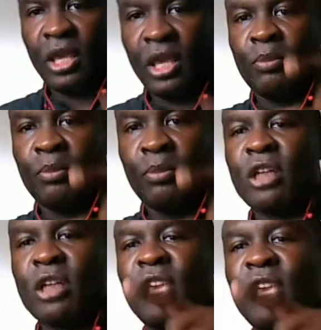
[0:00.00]

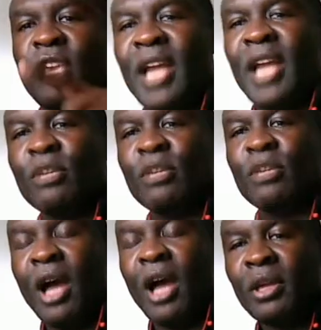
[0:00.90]
Because if Elijah
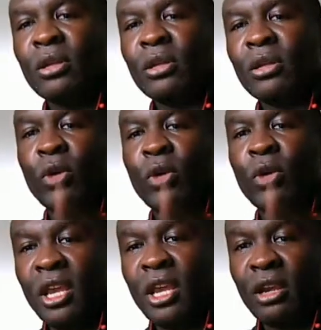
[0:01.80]
Muhammad was
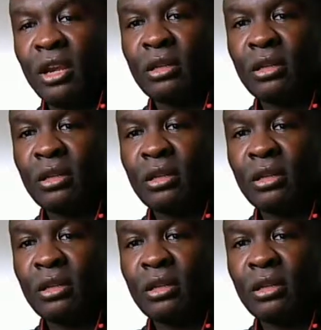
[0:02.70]
here,